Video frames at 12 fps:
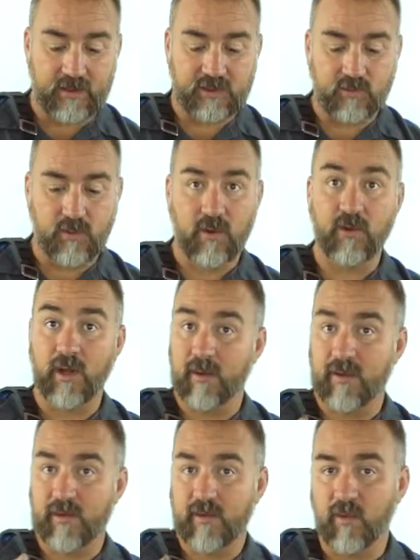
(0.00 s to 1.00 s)
this roll up
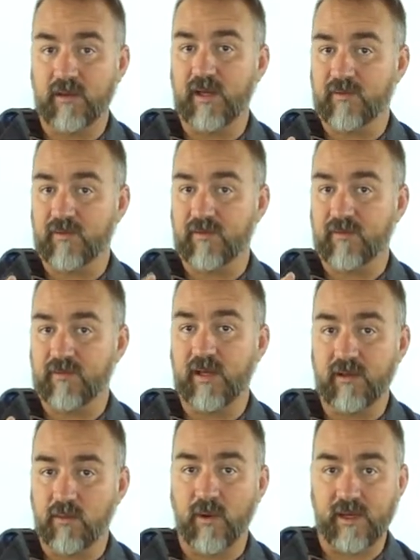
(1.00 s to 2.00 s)
to
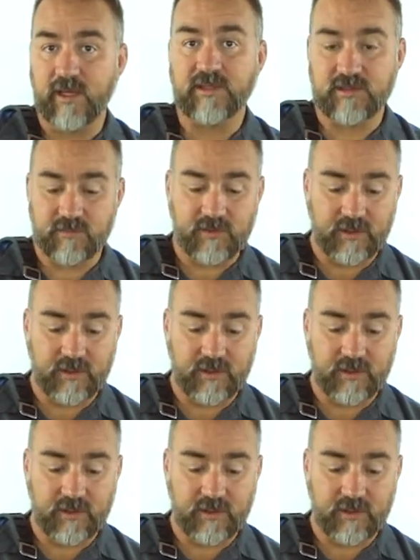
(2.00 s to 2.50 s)
15, 20 inches if you